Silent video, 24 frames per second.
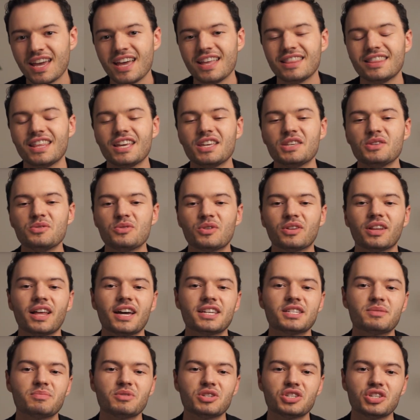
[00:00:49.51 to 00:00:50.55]
that
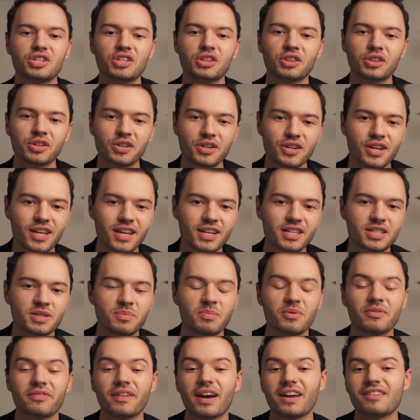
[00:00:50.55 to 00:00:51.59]
utilized machine learning to
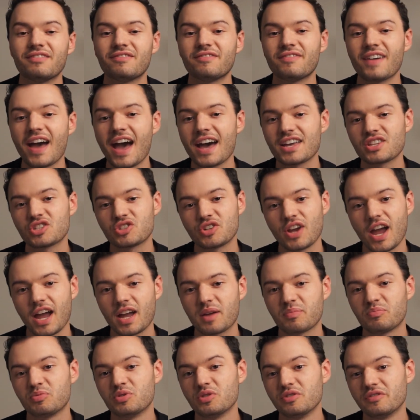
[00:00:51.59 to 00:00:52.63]
provide fast-track
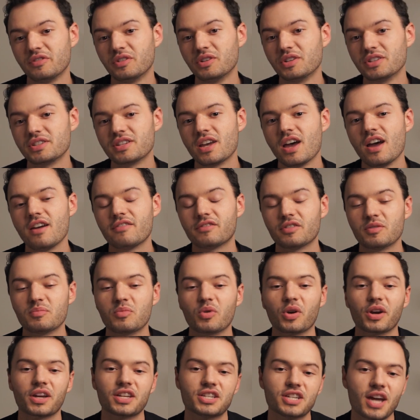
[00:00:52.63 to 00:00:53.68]
approvals for
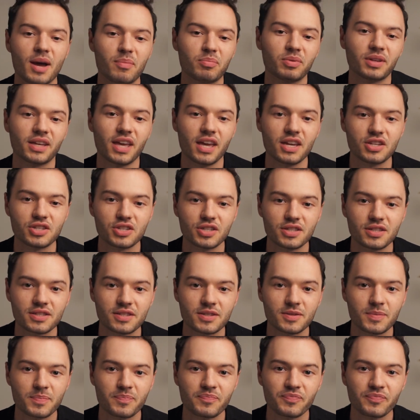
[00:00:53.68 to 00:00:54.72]
mortgage applications.